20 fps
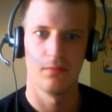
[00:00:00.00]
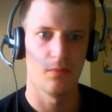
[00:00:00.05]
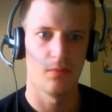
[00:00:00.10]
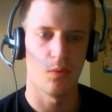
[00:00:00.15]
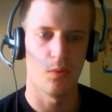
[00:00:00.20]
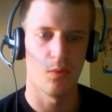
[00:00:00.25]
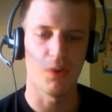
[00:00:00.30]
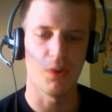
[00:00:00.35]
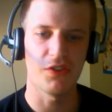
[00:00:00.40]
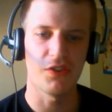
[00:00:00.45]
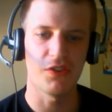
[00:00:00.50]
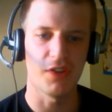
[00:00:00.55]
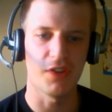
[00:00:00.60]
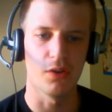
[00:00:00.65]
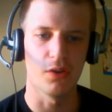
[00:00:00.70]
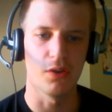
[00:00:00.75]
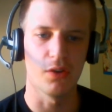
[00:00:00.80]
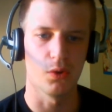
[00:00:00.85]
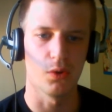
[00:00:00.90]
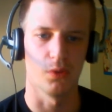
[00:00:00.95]
What's the
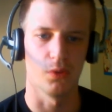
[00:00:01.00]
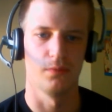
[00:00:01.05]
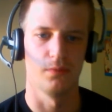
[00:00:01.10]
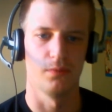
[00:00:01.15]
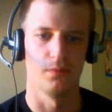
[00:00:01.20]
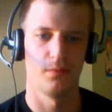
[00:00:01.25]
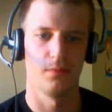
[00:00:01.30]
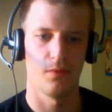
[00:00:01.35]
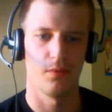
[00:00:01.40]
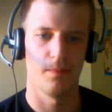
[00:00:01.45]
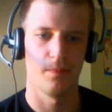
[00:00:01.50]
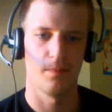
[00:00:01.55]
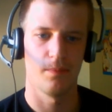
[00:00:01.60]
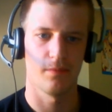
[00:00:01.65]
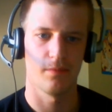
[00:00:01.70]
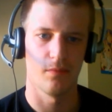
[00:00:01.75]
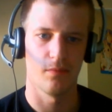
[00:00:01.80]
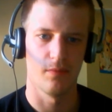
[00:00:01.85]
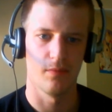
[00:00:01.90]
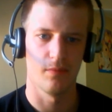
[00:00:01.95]
deal, Google?
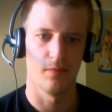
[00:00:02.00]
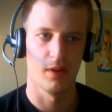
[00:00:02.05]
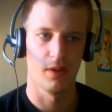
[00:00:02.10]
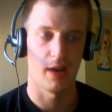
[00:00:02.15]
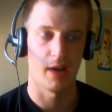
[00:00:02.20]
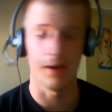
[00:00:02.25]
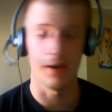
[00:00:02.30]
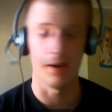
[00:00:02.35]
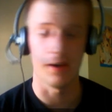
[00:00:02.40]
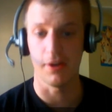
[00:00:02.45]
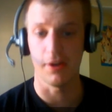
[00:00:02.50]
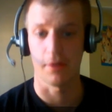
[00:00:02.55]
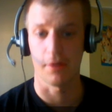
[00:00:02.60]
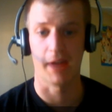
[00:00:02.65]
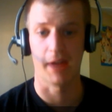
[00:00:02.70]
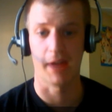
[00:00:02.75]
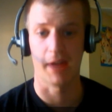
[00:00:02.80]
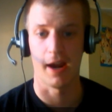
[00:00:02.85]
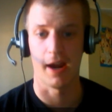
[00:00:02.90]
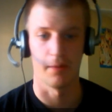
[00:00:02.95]
I know you
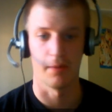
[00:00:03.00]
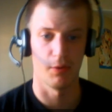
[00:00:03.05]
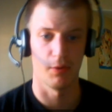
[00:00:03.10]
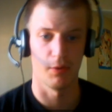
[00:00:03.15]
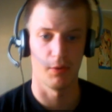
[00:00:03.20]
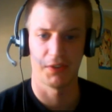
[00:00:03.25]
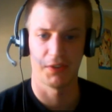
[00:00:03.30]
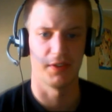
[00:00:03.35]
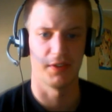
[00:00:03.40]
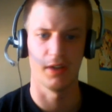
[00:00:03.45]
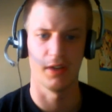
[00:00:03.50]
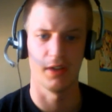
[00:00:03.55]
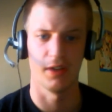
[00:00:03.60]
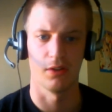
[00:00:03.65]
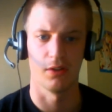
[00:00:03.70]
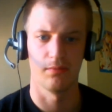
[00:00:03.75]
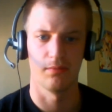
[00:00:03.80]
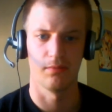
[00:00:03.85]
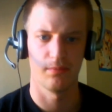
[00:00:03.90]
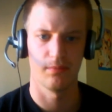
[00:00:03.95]
don't care, but what's the deal?